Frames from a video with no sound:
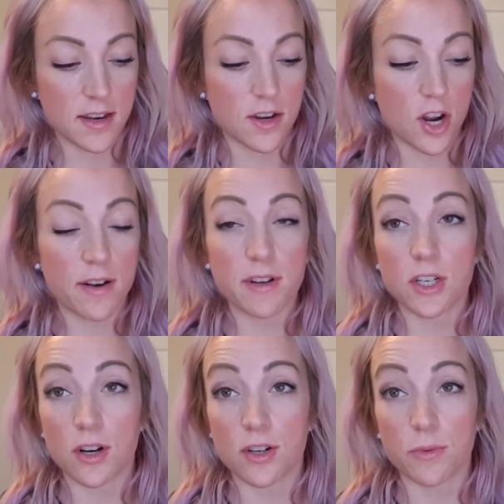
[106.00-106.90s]
Not every
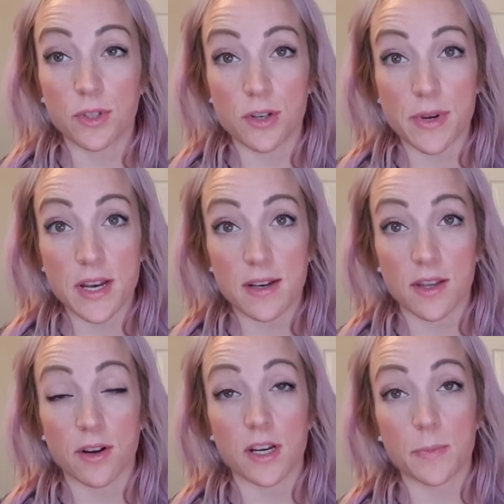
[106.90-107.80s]
doctor will do it.
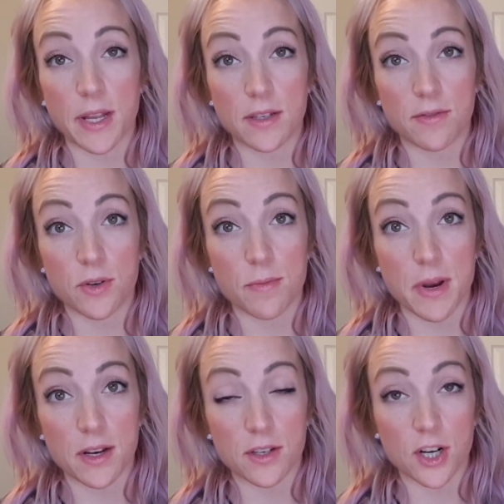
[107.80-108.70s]
They're expensive to
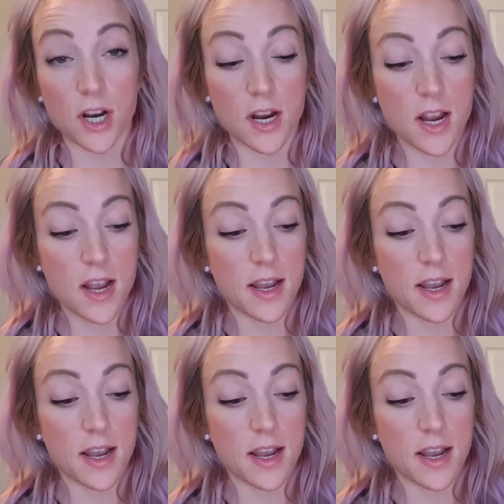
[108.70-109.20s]
administer,